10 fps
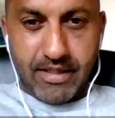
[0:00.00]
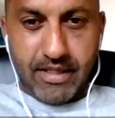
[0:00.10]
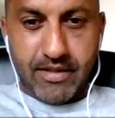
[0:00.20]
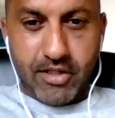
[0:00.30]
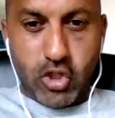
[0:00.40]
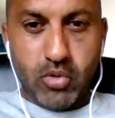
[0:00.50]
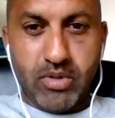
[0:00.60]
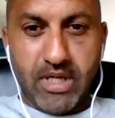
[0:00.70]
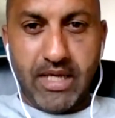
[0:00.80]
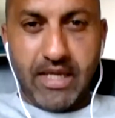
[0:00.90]
in the
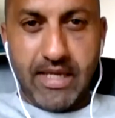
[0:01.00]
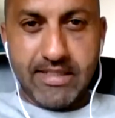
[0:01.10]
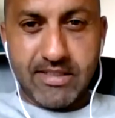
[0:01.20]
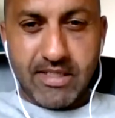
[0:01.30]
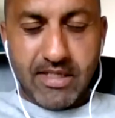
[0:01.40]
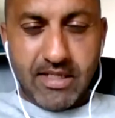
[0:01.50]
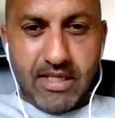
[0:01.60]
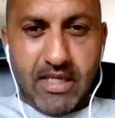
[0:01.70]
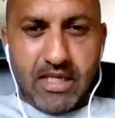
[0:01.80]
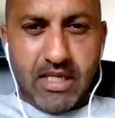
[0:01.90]
UK is
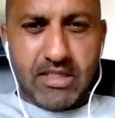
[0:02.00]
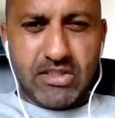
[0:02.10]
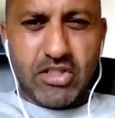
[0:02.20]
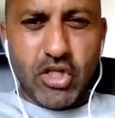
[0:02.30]
the